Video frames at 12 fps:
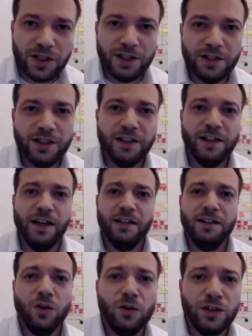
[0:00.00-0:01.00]
He
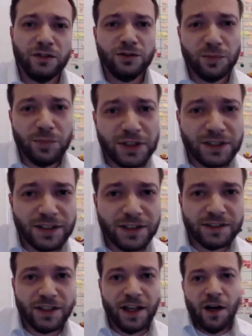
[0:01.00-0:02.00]
dedicated only to the
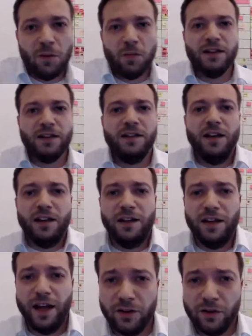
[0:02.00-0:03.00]
business, but
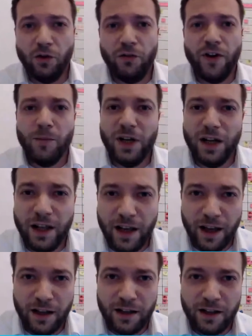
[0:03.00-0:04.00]
he had no family
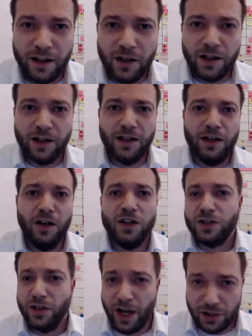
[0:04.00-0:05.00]
and
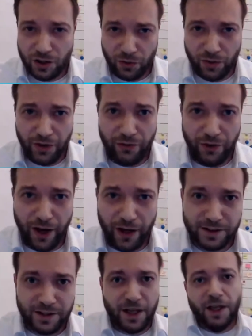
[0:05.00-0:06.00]
lost connection with
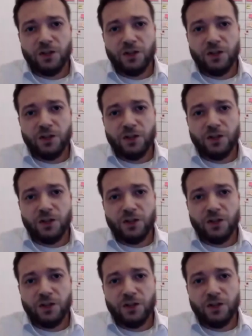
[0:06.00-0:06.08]
friends.